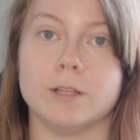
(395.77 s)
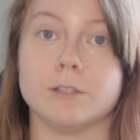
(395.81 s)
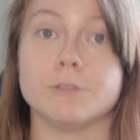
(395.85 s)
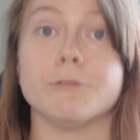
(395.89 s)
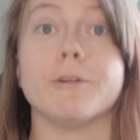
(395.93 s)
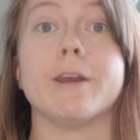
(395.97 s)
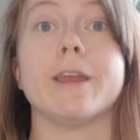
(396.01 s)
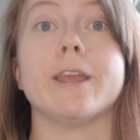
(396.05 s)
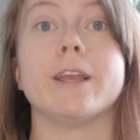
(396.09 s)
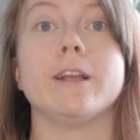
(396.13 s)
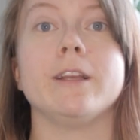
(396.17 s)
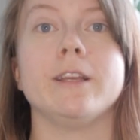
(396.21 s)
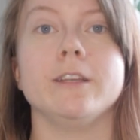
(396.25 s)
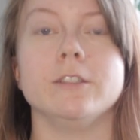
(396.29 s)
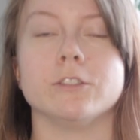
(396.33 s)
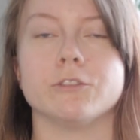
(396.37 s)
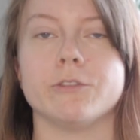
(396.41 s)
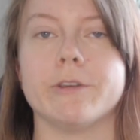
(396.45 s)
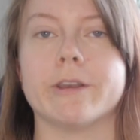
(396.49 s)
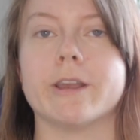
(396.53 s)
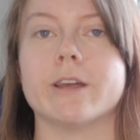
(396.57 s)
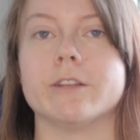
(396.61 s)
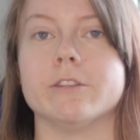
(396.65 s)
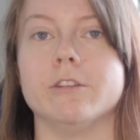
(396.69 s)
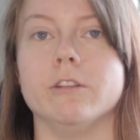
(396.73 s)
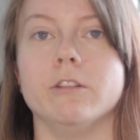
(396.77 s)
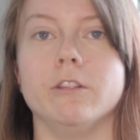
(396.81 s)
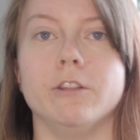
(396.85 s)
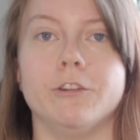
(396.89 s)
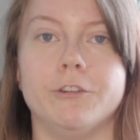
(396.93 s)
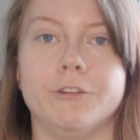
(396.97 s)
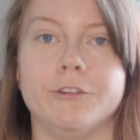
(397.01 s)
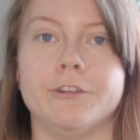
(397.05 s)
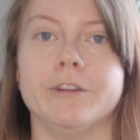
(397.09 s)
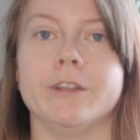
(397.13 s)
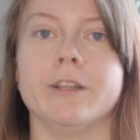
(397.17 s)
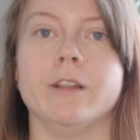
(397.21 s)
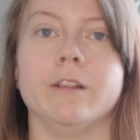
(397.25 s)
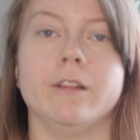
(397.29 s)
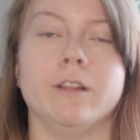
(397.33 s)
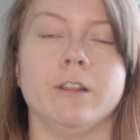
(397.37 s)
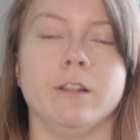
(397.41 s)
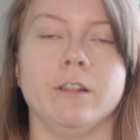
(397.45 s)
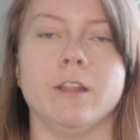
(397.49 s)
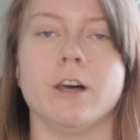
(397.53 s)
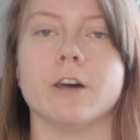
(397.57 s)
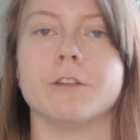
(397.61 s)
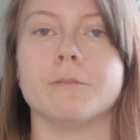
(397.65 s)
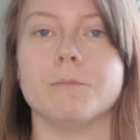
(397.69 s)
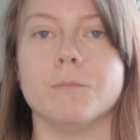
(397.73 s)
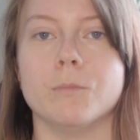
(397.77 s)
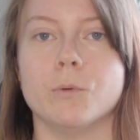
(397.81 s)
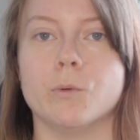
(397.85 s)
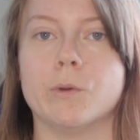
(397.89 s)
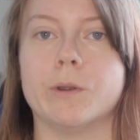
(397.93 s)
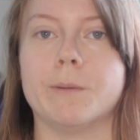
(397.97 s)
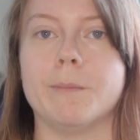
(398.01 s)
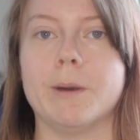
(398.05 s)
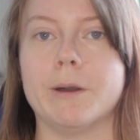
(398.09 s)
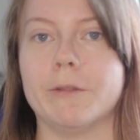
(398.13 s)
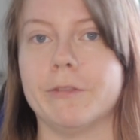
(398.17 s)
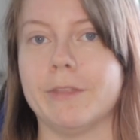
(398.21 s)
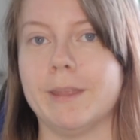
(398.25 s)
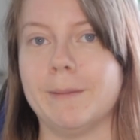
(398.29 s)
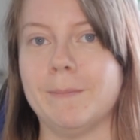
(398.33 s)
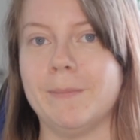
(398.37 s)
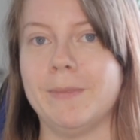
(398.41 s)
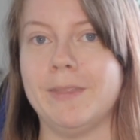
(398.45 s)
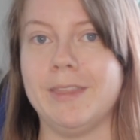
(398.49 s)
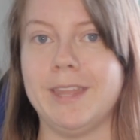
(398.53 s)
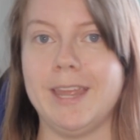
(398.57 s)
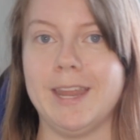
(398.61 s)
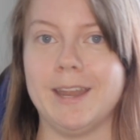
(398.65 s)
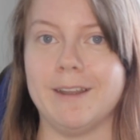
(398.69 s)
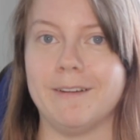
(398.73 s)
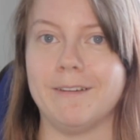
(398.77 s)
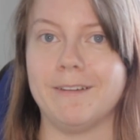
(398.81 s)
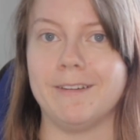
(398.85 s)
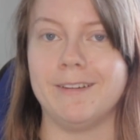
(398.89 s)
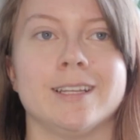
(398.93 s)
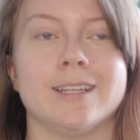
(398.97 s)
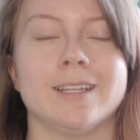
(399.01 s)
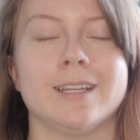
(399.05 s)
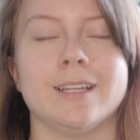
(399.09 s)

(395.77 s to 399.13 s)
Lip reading: So I got to learn a lot more about them there.